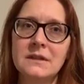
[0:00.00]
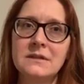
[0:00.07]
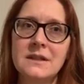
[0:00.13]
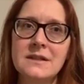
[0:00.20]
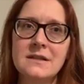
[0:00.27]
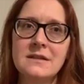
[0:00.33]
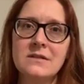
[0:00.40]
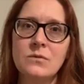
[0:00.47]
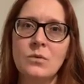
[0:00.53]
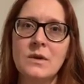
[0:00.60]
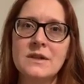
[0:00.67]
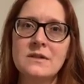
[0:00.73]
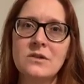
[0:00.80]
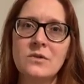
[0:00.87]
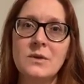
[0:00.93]

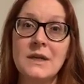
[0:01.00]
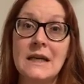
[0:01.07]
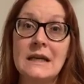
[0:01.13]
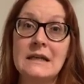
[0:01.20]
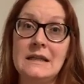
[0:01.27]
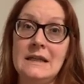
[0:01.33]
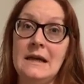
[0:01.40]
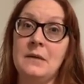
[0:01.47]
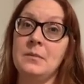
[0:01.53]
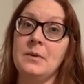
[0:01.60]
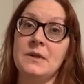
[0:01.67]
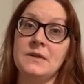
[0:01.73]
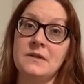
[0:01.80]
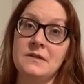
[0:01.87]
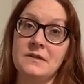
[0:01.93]
what's going on in that
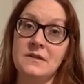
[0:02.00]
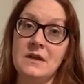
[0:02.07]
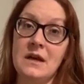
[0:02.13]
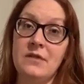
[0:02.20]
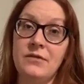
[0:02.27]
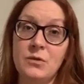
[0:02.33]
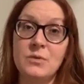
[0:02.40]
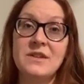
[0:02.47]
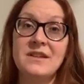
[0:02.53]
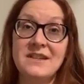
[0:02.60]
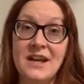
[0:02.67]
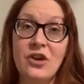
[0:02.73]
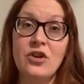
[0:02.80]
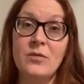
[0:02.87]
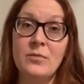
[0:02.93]
person's life? It was a
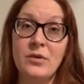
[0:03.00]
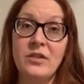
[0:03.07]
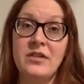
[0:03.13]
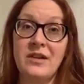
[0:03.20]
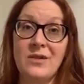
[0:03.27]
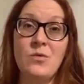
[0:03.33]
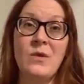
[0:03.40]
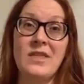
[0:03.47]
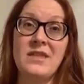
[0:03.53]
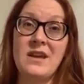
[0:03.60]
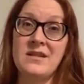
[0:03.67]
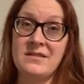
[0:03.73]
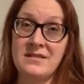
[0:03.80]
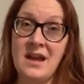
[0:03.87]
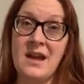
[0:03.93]
terrible thing what they
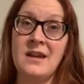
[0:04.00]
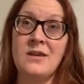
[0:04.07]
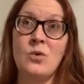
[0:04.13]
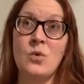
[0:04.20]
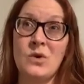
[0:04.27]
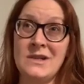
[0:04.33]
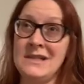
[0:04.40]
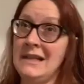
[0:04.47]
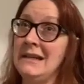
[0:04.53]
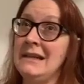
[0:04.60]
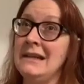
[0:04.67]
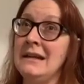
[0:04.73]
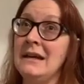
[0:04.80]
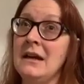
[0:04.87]
said or did.